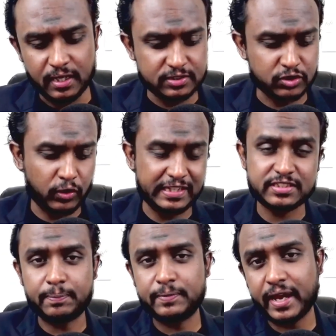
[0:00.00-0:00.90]
So, in
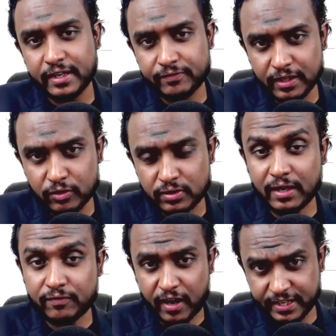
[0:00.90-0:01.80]
chapter 8, we looked at
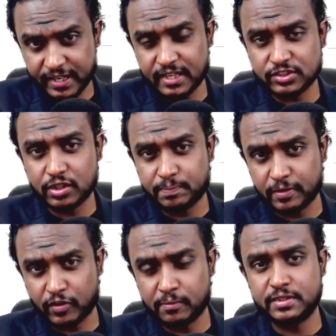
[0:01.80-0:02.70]
financial
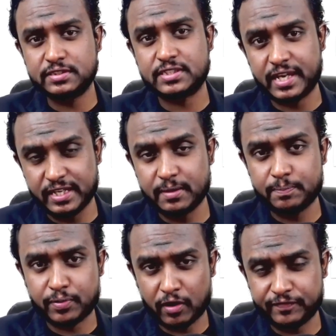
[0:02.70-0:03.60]
performance in a
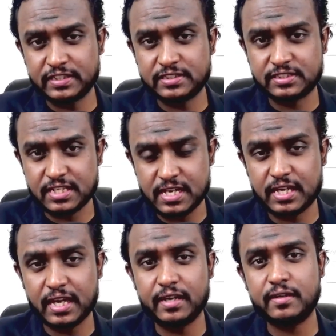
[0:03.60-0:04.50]
profit
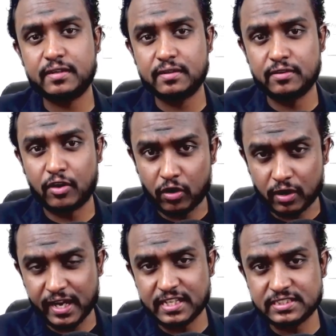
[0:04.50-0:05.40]
seeking
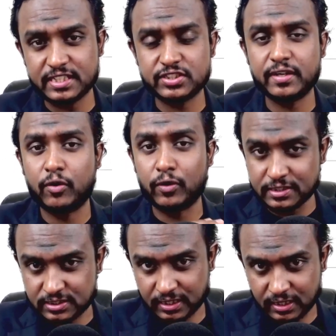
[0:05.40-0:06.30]
organization
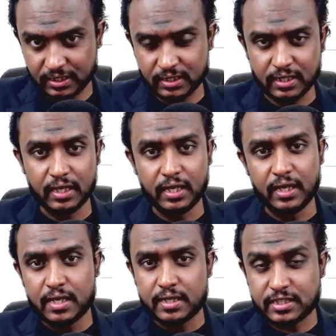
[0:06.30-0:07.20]
holistically.
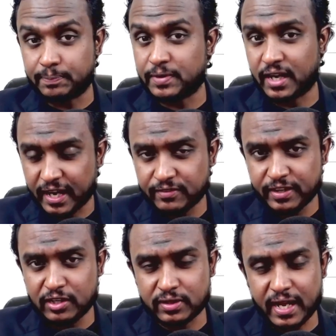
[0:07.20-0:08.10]
Chapter 9, we
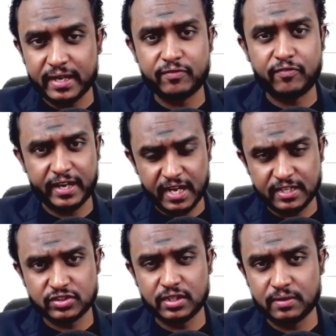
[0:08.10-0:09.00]
looked at
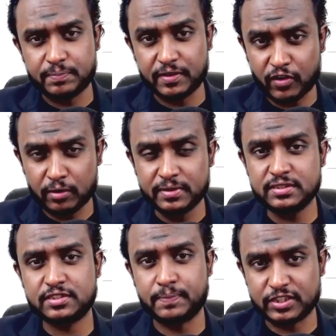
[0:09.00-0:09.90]
financial
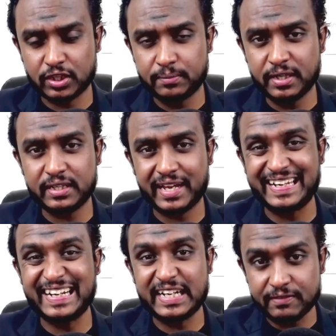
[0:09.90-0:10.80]
performance measurement in
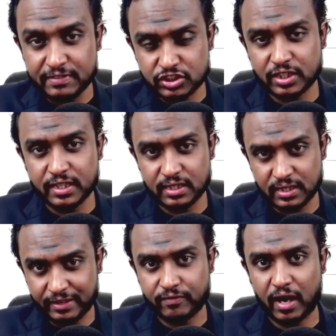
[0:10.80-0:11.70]
a divisional
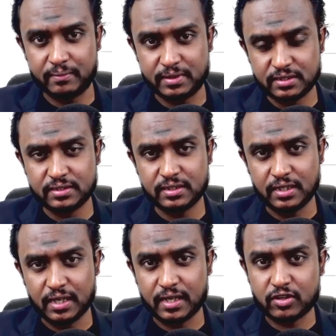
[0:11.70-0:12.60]
environment
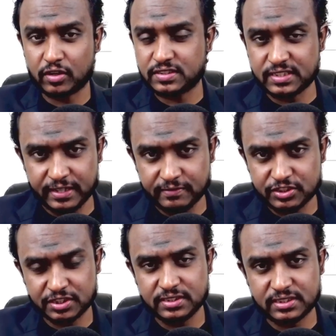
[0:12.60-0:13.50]
across the
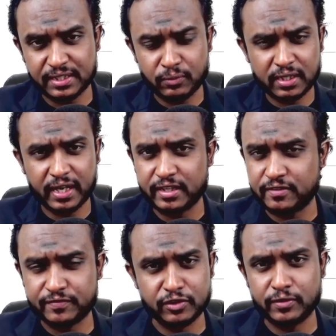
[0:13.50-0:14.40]
divisions and what kind of
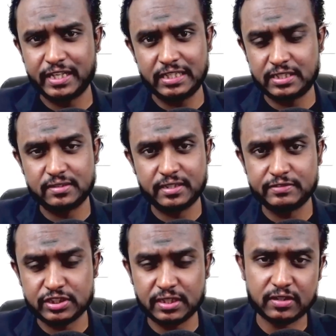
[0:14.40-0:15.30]

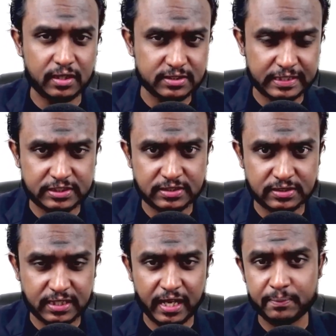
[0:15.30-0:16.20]
interdivisional transactions
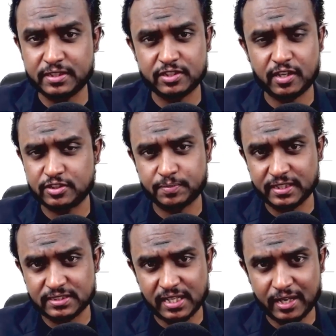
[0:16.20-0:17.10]
that happen, transfer
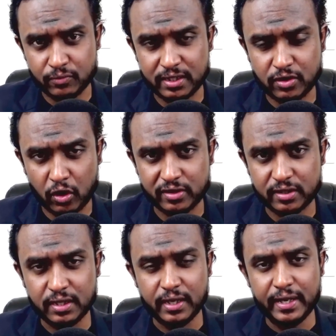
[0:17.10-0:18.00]
pricing and whatnot.
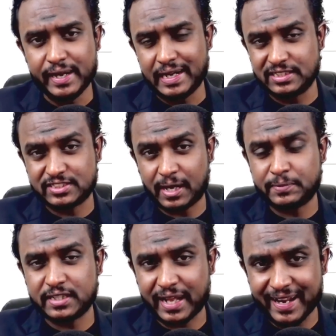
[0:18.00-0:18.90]
In
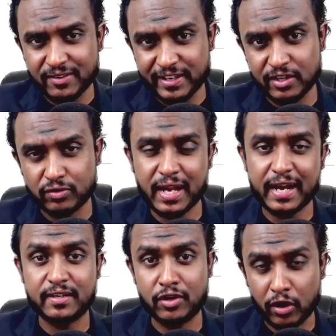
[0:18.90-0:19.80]
chapter 10, we looked
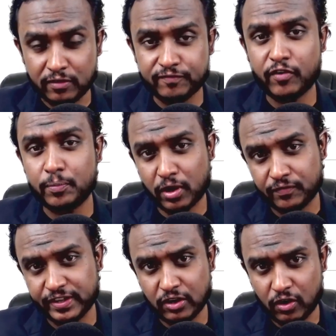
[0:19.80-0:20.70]
at not for
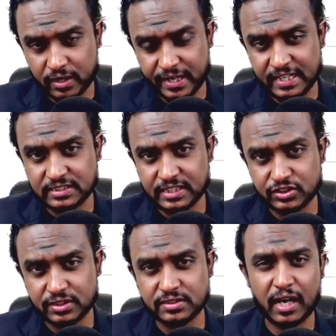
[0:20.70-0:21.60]
profit
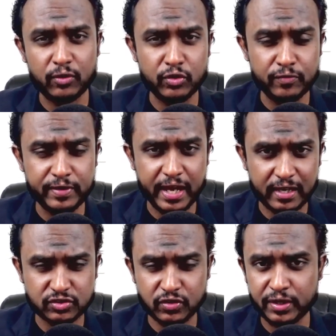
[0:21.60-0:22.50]
organizations. How do we
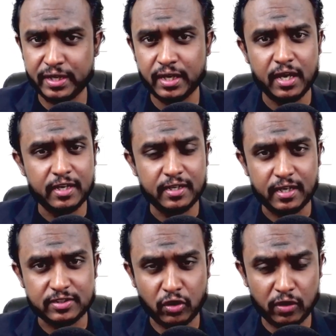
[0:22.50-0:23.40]
actually
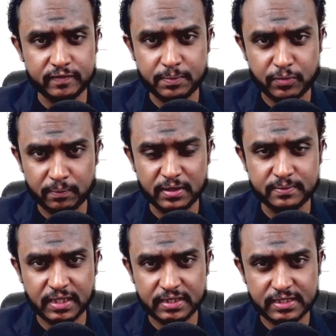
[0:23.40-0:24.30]
solve the
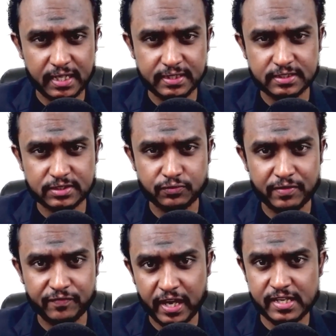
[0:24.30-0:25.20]
problems and challenges we
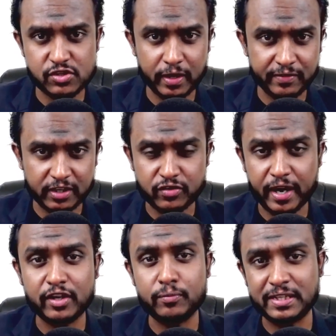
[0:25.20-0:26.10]
face when we are
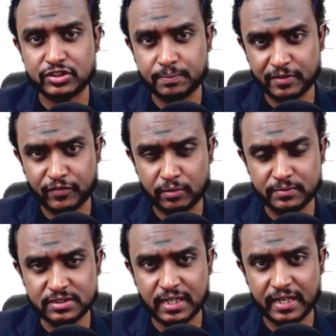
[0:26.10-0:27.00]
trying to measure
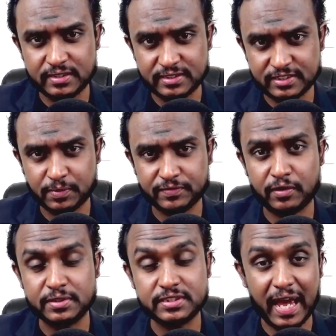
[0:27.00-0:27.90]
performance and assess
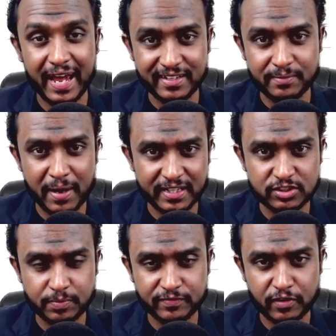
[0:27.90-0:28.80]
performance and manage
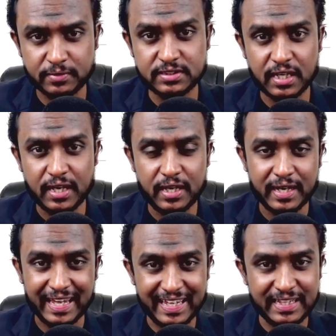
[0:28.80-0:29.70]
performance
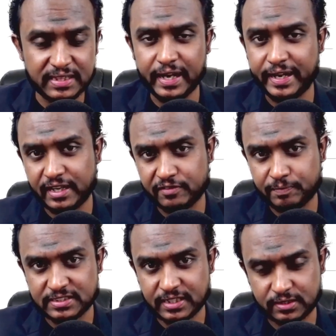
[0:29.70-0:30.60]
in the
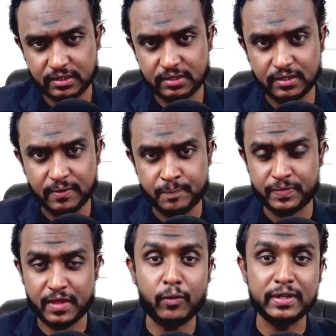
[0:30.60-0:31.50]
NFP sector?
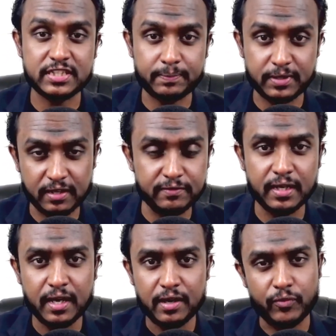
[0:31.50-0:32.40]
Now, in chapter 11,
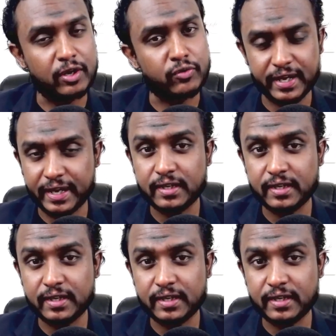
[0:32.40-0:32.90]
we are looking at